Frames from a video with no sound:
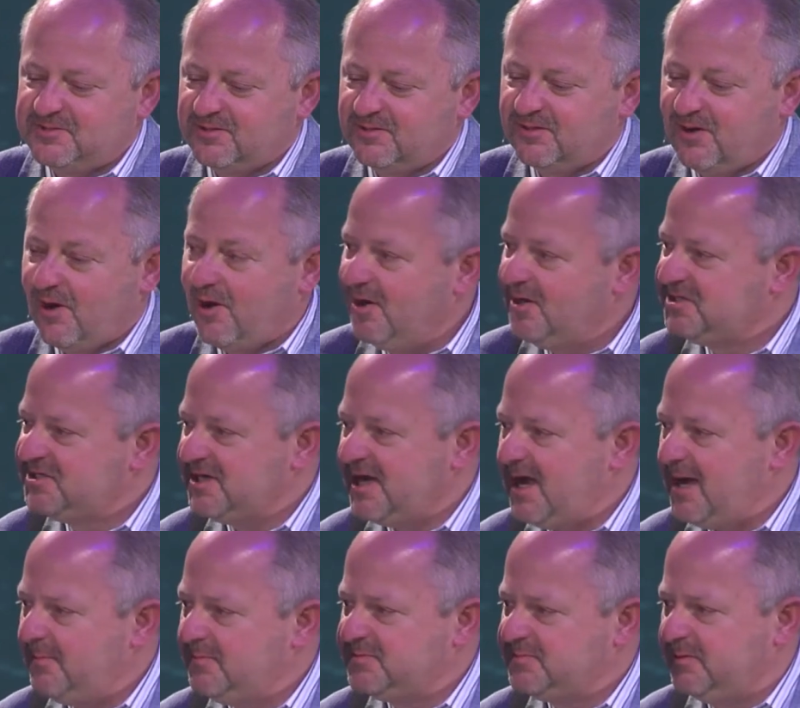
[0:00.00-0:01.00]
are hard
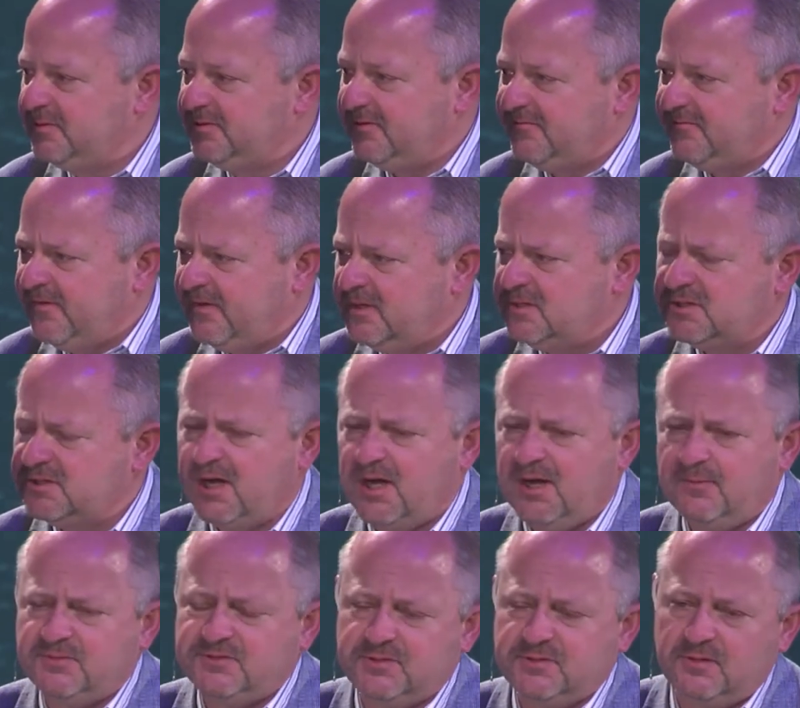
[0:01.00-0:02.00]
jobs, but they're fun
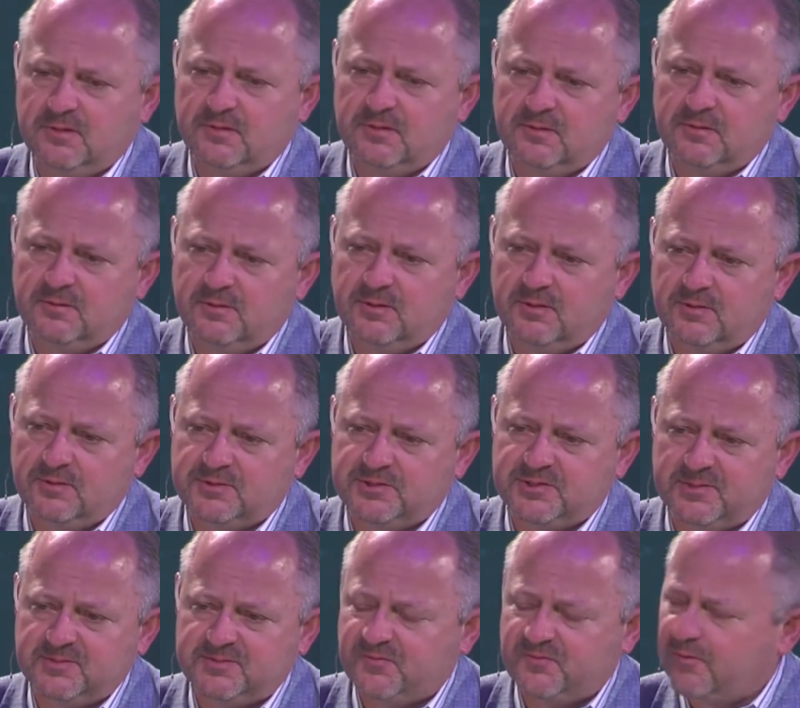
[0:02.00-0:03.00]
jobs. They're
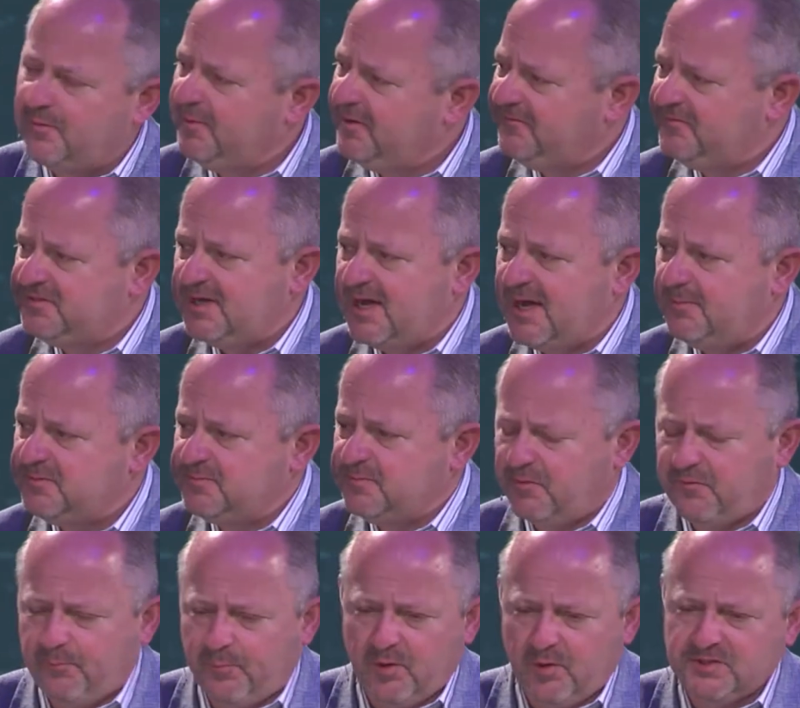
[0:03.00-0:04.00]
transformative jobs,
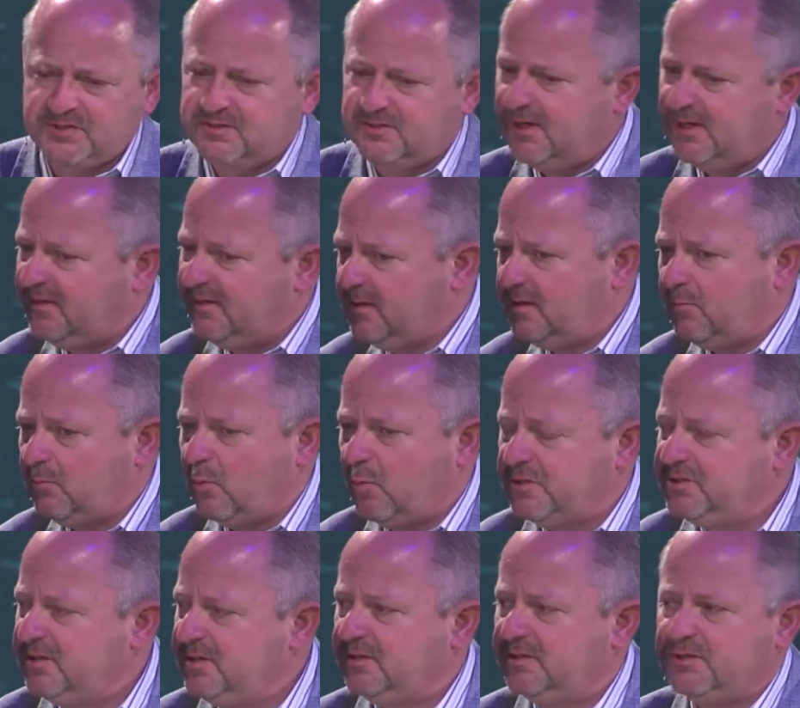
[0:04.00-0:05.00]
both personally and then
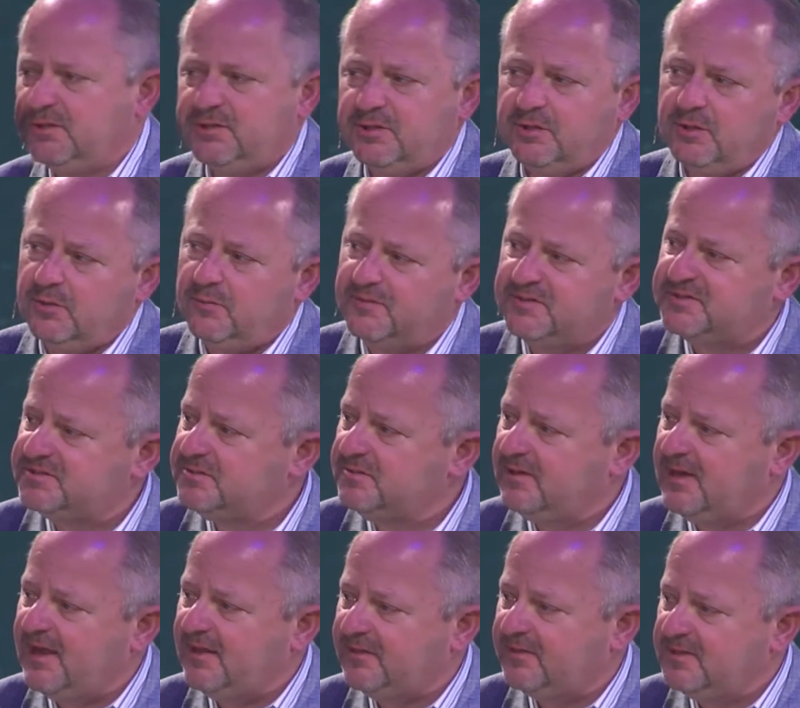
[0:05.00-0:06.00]
what you get to do with the
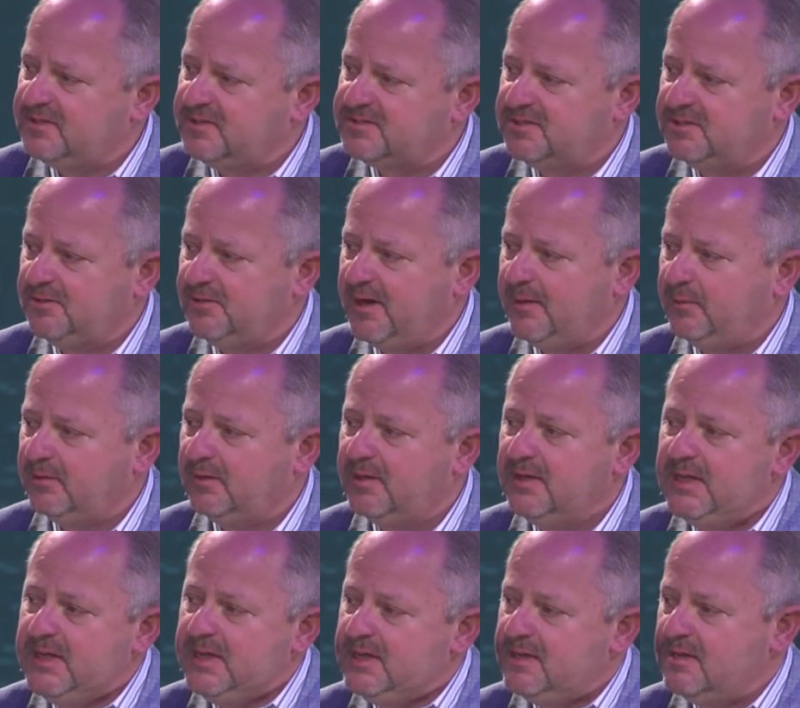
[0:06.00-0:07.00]
student athletes that you're able to
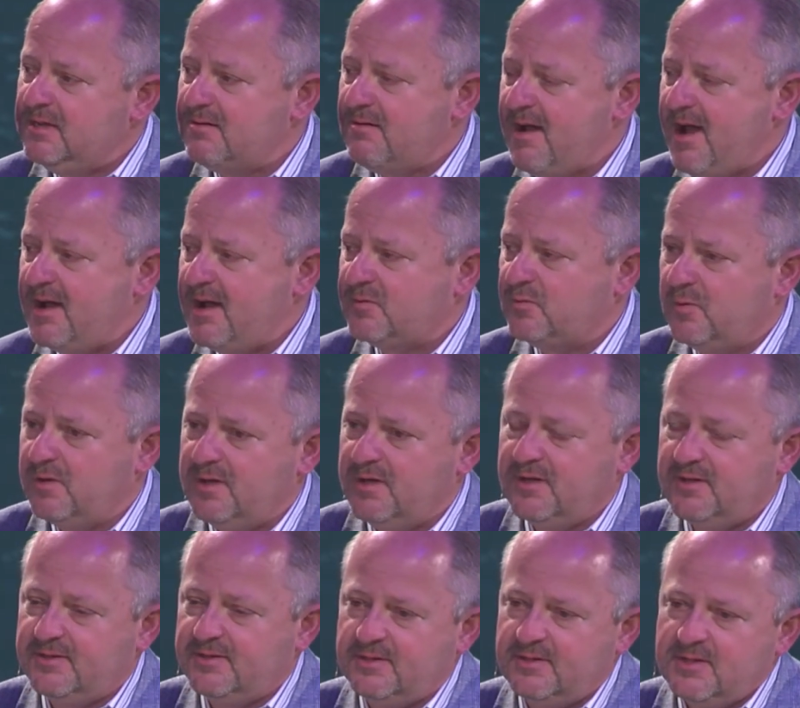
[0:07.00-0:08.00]
interact
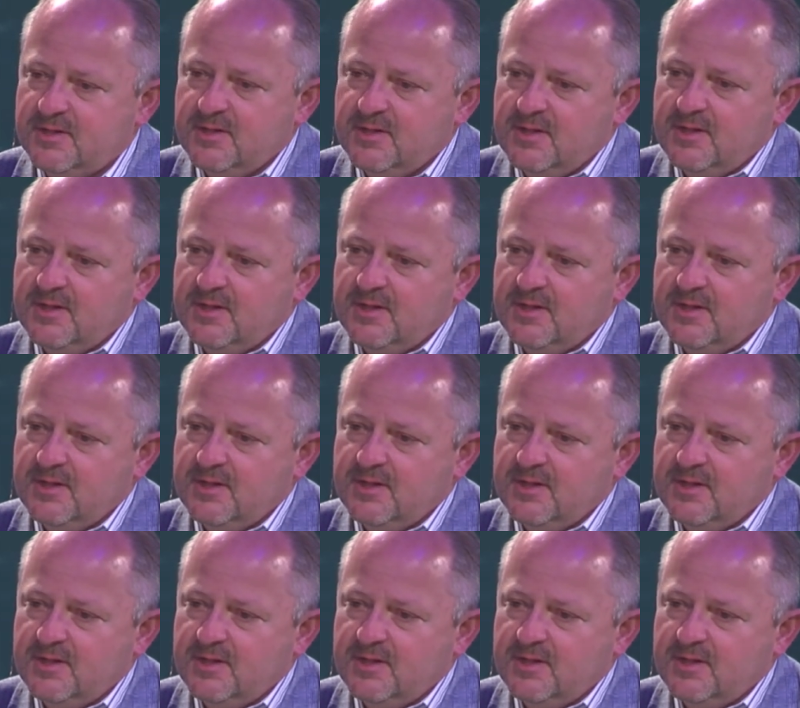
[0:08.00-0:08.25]
with.